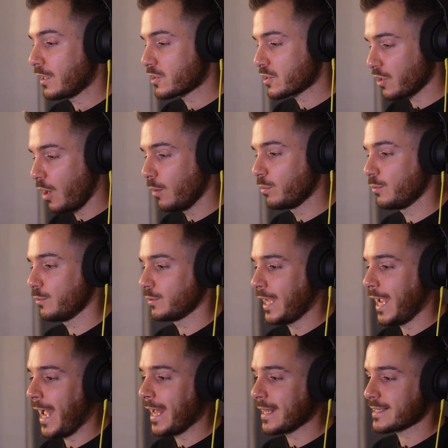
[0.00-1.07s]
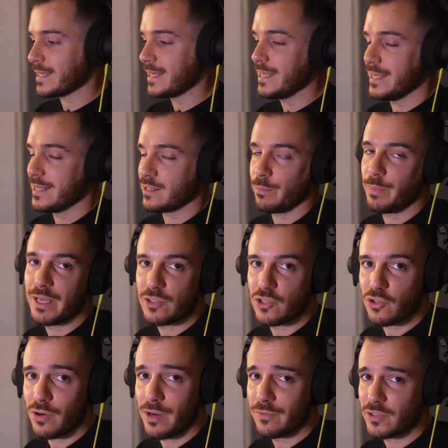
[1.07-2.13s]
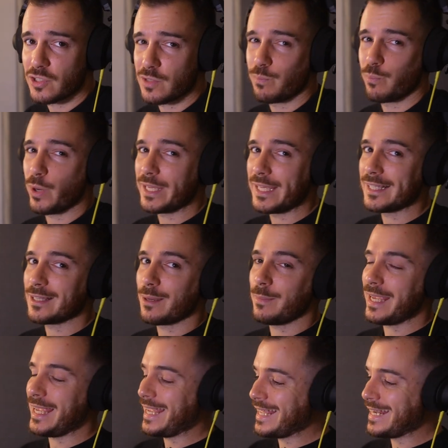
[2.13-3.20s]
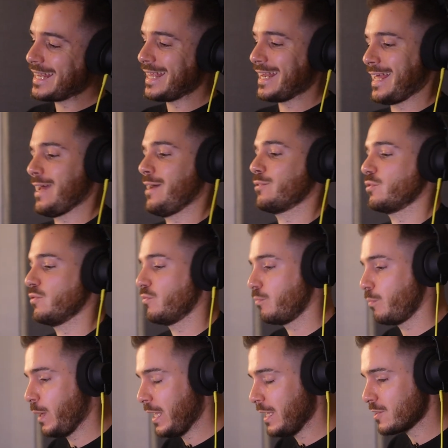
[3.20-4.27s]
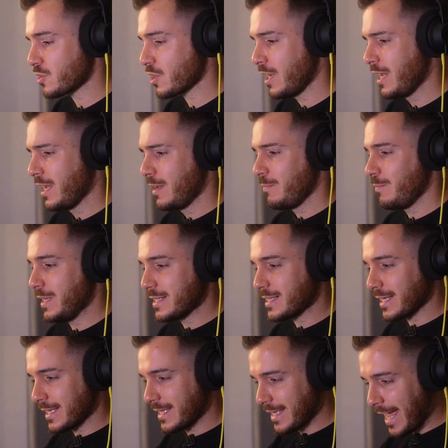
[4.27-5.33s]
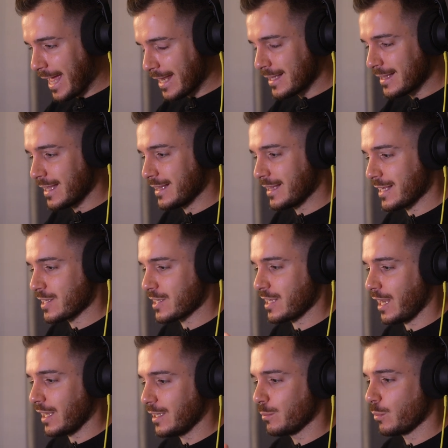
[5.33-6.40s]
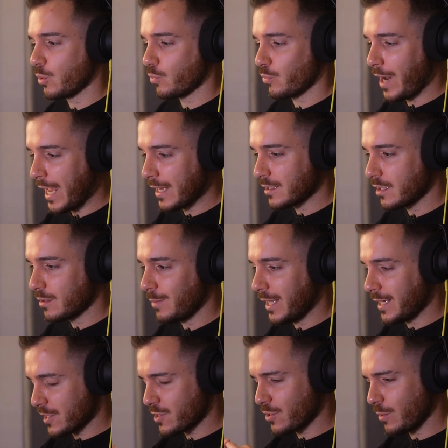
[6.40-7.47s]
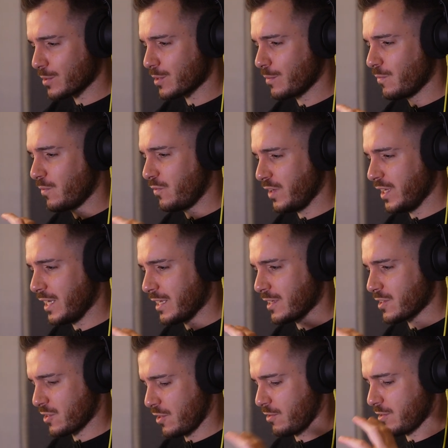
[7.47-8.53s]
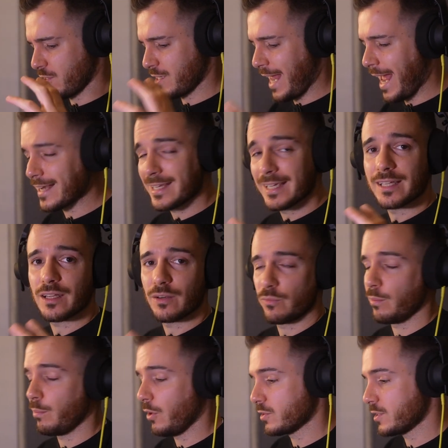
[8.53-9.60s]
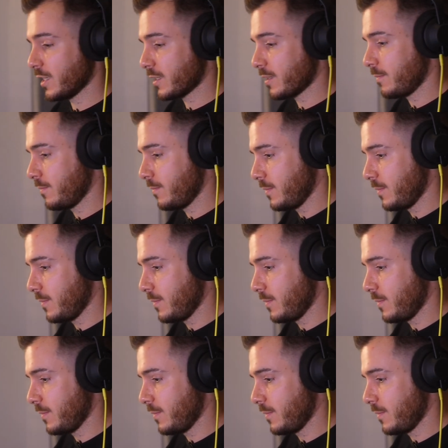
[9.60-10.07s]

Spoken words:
sampled hats is a pitch drift. Just bringing them in and out of pitch means, again, that they're slightly more random, and it stops them feeling so static and robotic.